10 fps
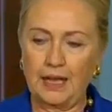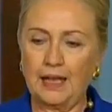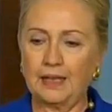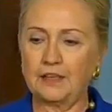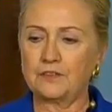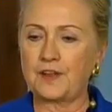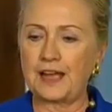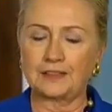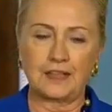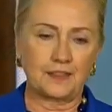And in
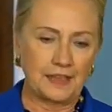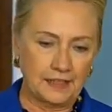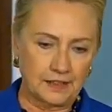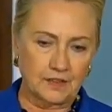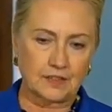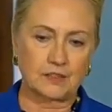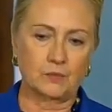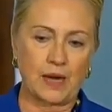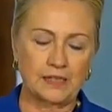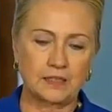fact, I think it's
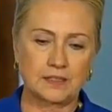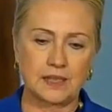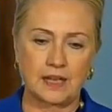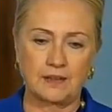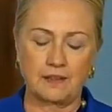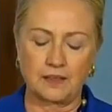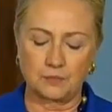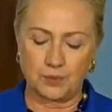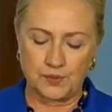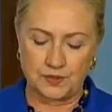right to say
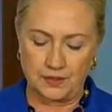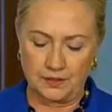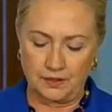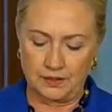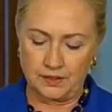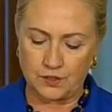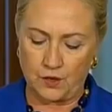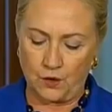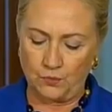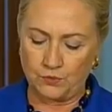that Brazil is
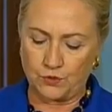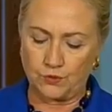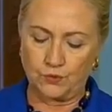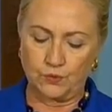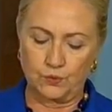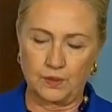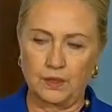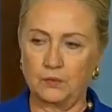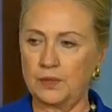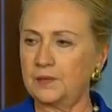home to
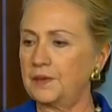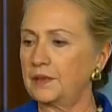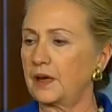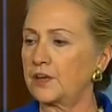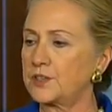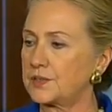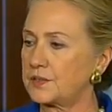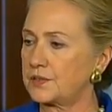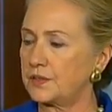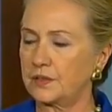one of the
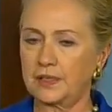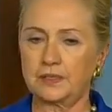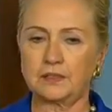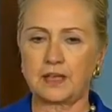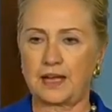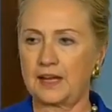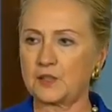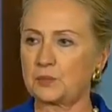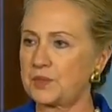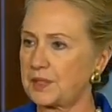largest Syrian
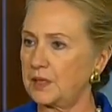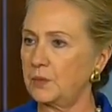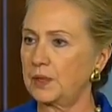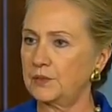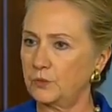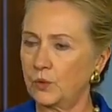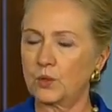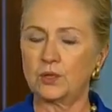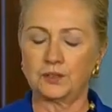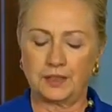diasporas anywhere in the
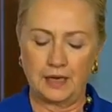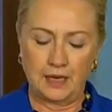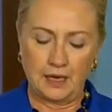world,